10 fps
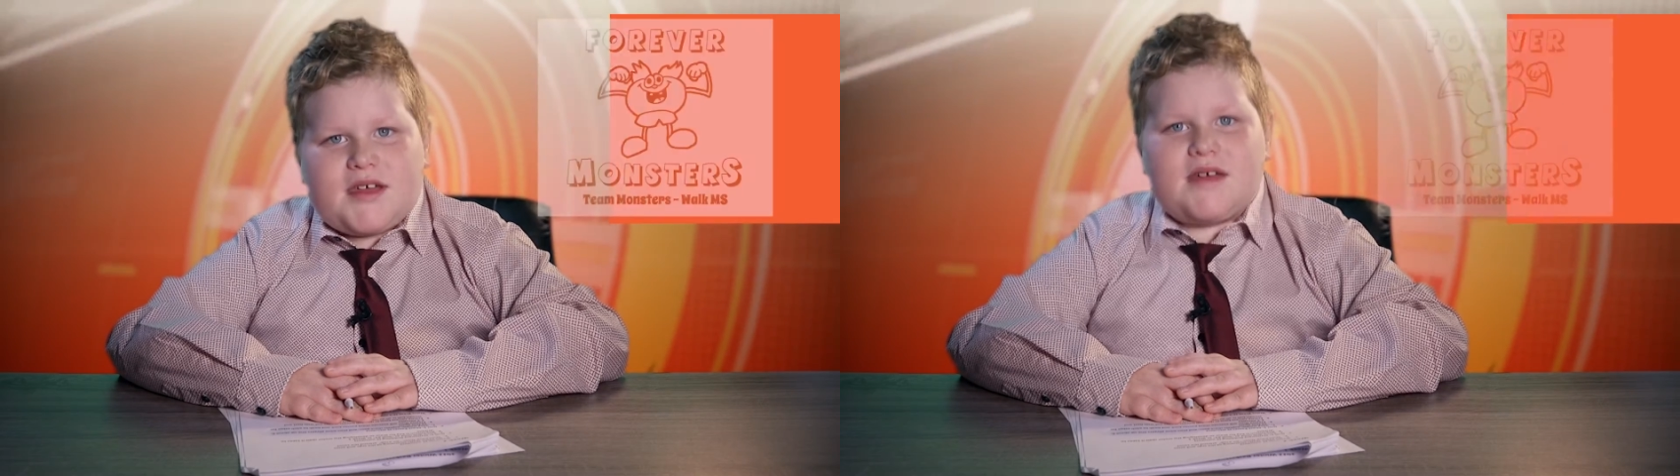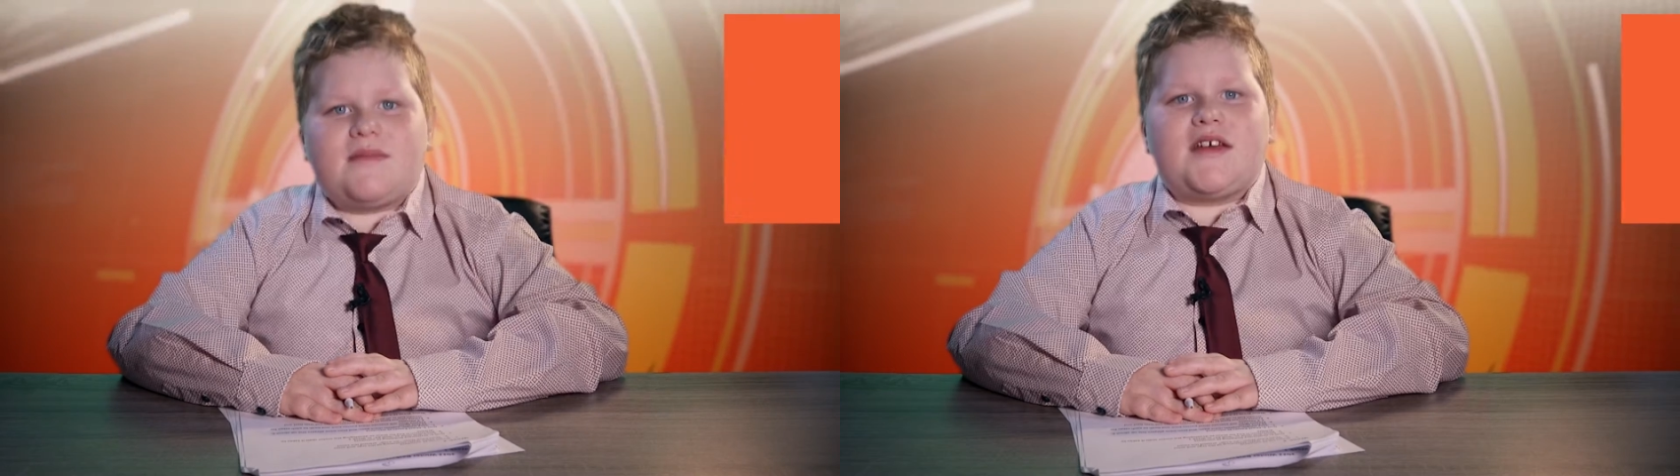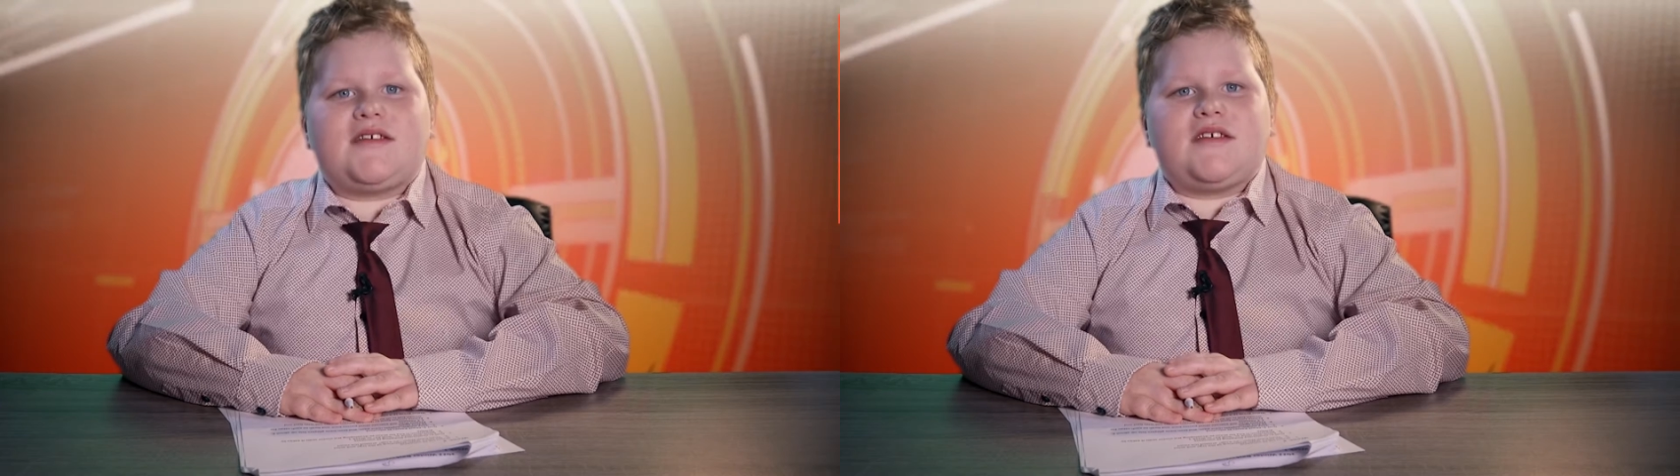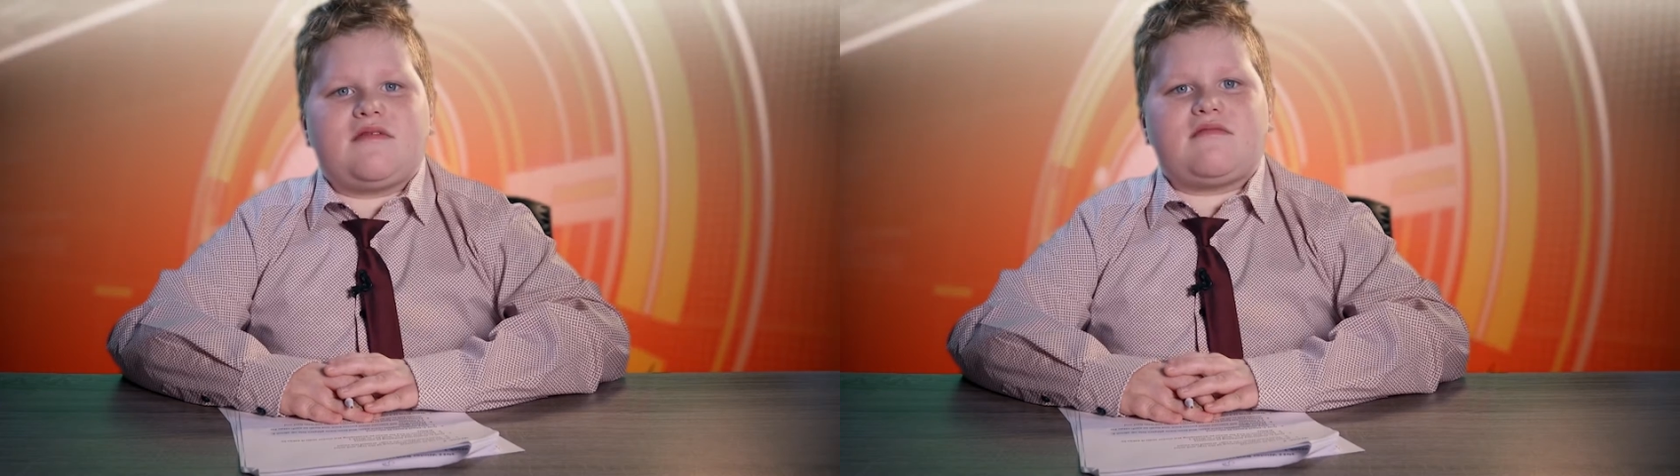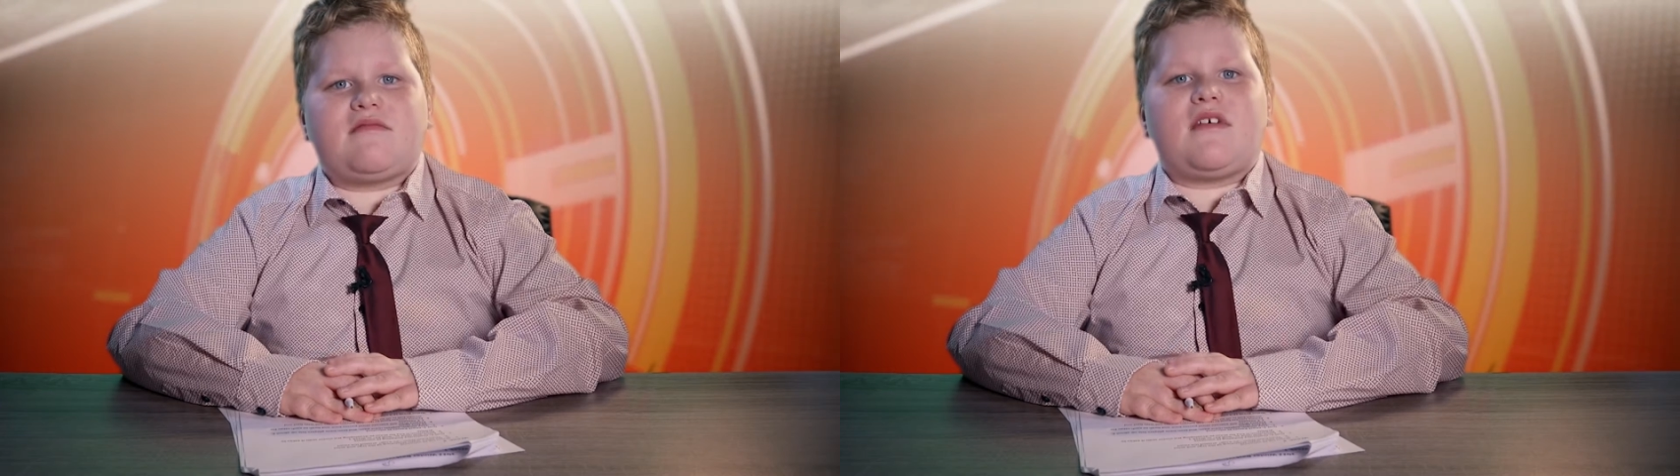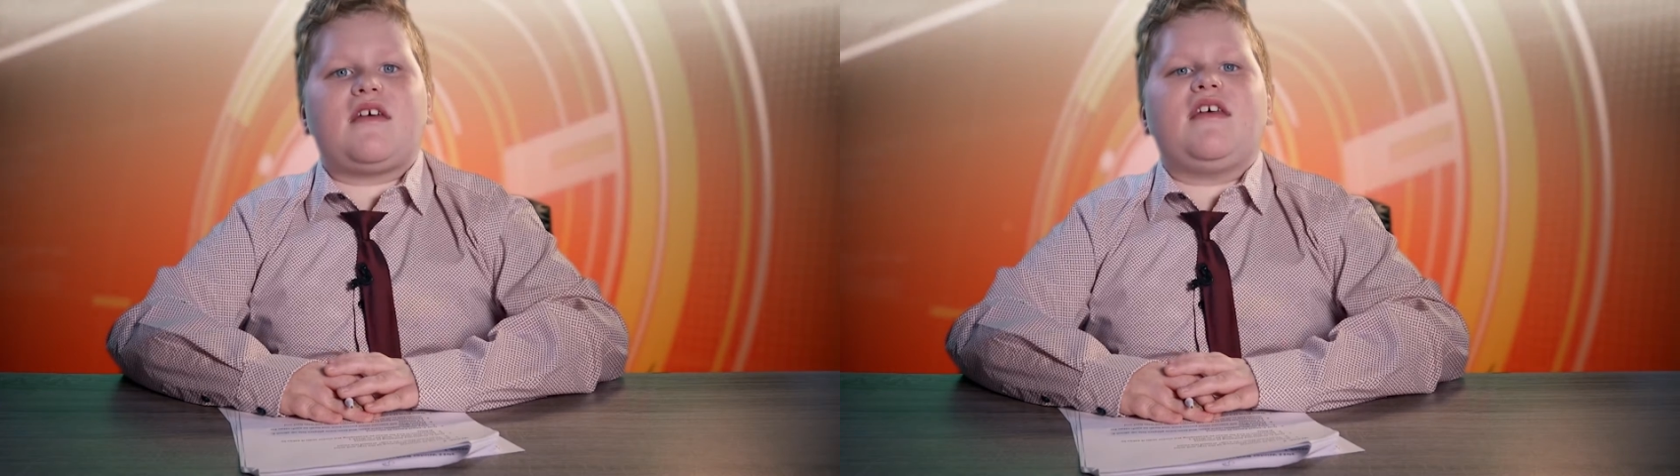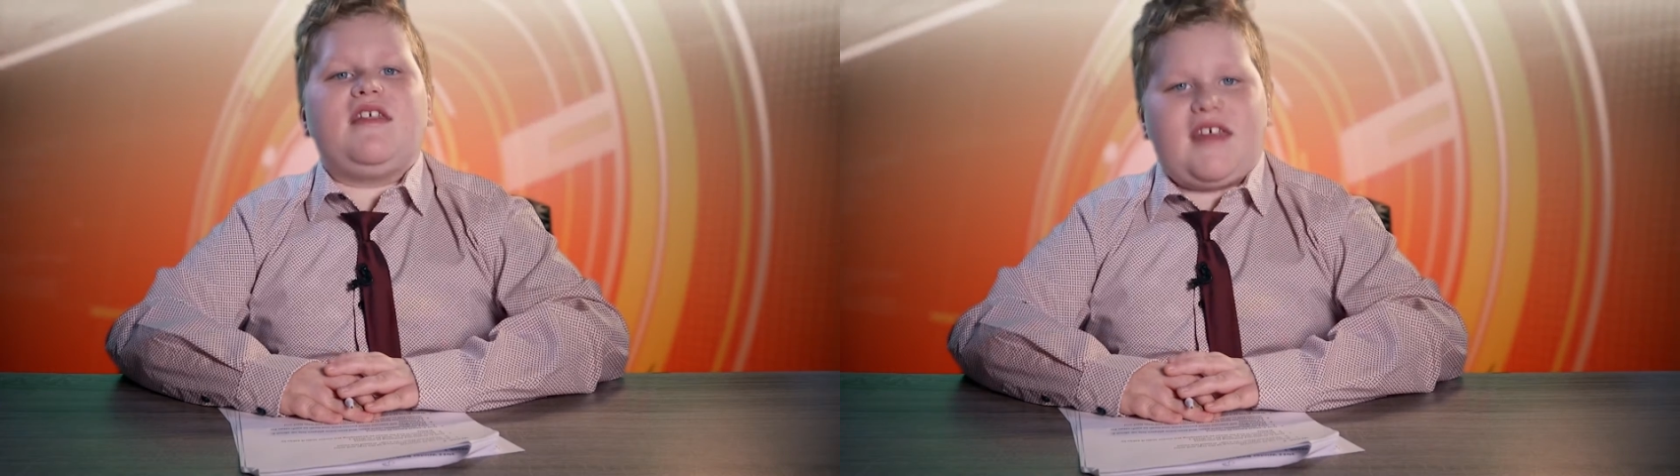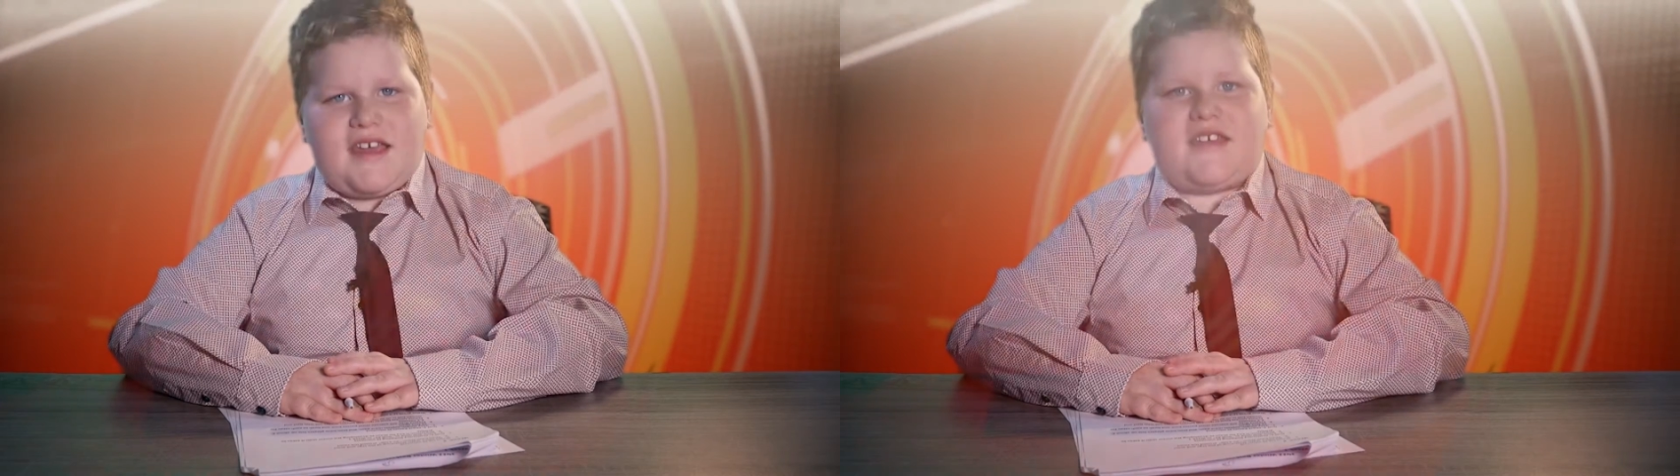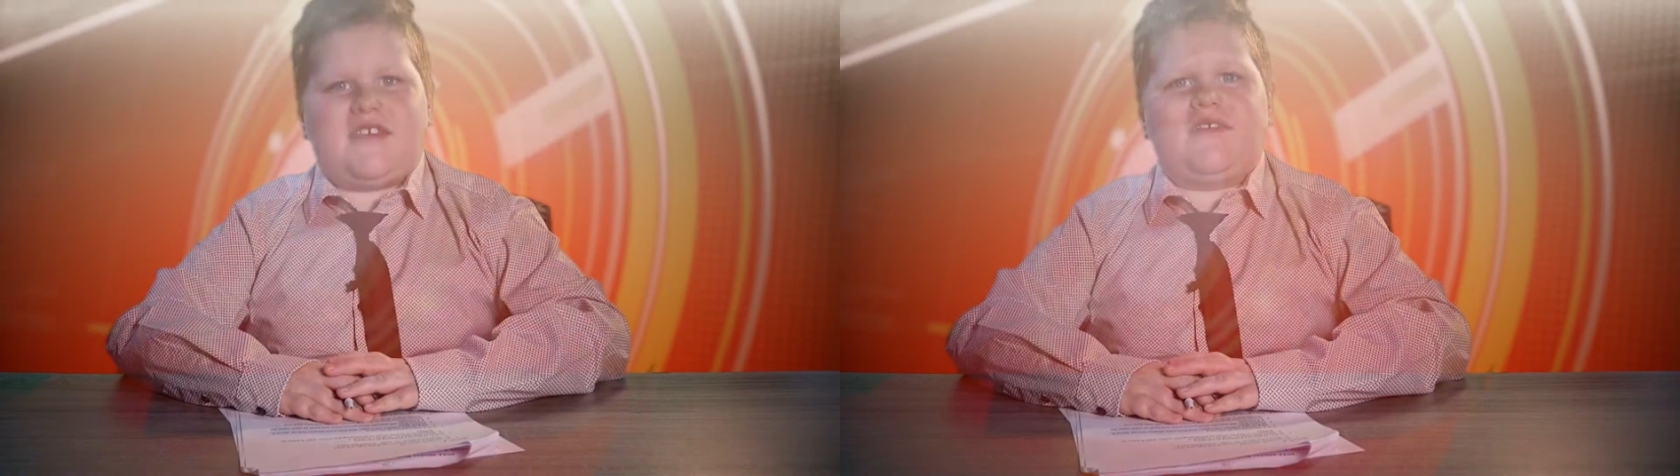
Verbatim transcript: me and my team. Thank